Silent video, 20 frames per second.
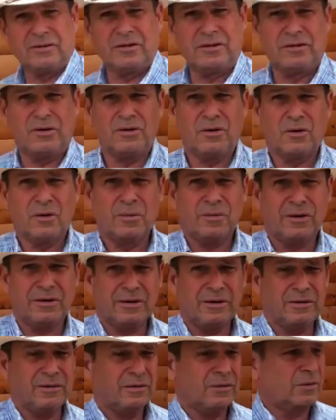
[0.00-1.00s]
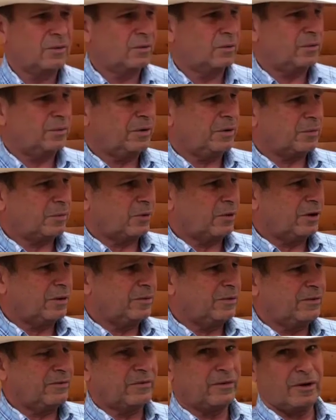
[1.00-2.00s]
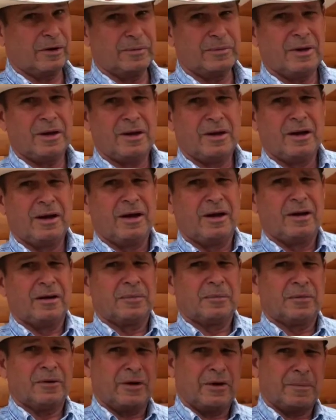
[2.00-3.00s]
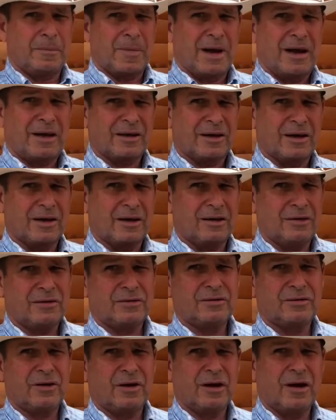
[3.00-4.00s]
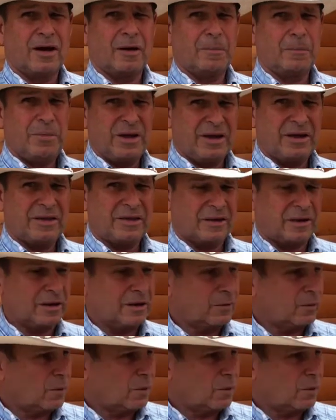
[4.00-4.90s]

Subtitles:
that you normally would be prohibited from. But in my case, a big thing